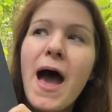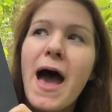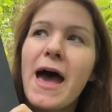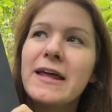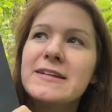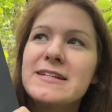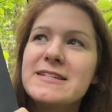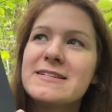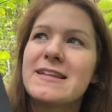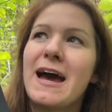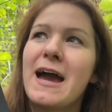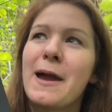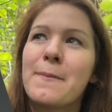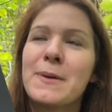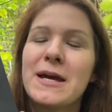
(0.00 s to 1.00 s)
and this
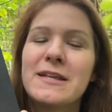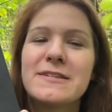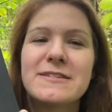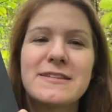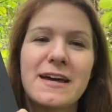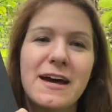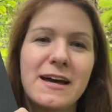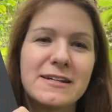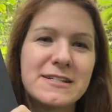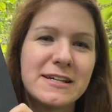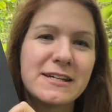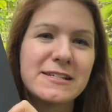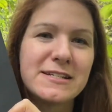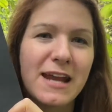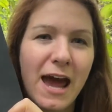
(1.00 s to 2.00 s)
time it's
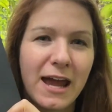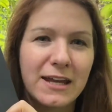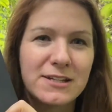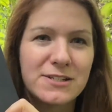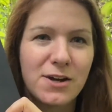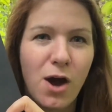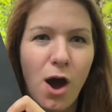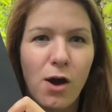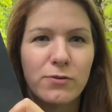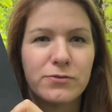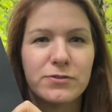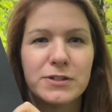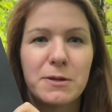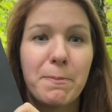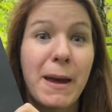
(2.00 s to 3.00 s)
the Knight of
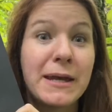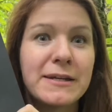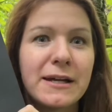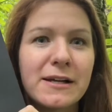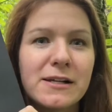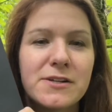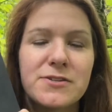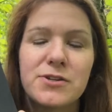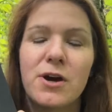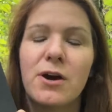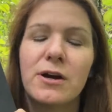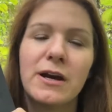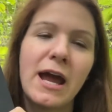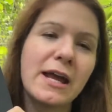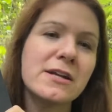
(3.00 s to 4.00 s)
the Pentacles
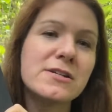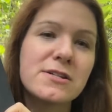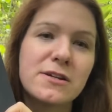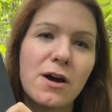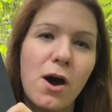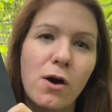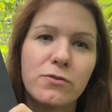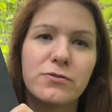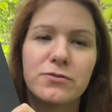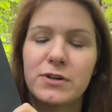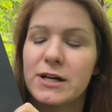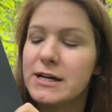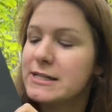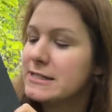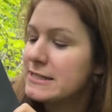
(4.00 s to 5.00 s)
or Knight of
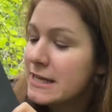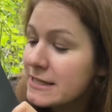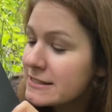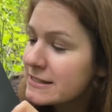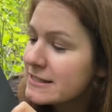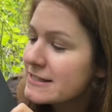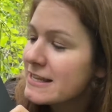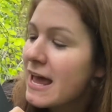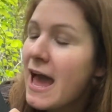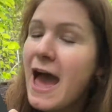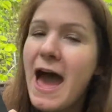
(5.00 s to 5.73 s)
Discs.